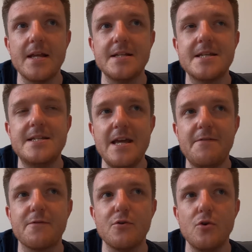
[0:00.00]
a
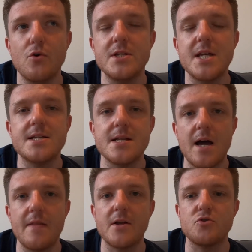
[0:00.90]
different noise. It isn't
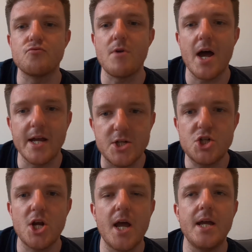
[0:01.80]
like that dry
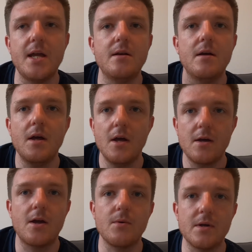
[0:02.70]
chain
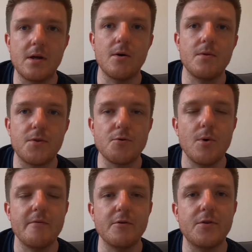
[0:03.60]
going through
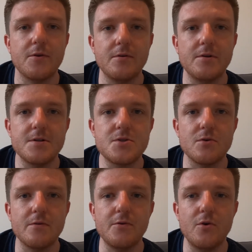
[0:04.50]
everything
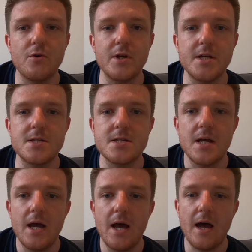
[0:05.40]
sort of noise.
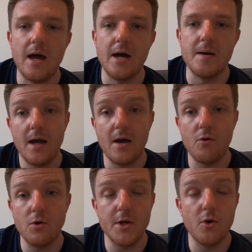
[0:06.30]

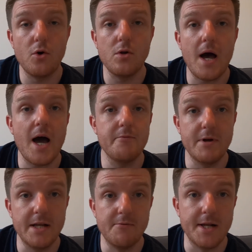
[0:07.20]
All in all, I
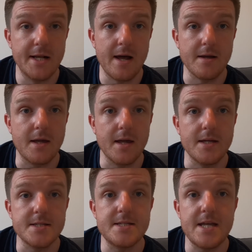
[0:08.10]
really, really like it.
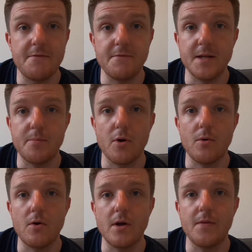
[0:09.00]
It's definitely
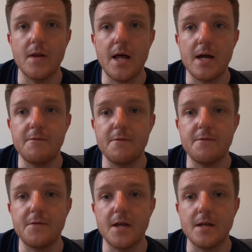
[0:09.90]
prolonging the life of
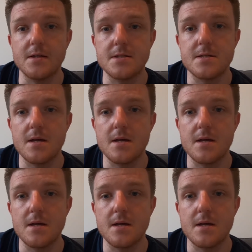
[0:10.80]
things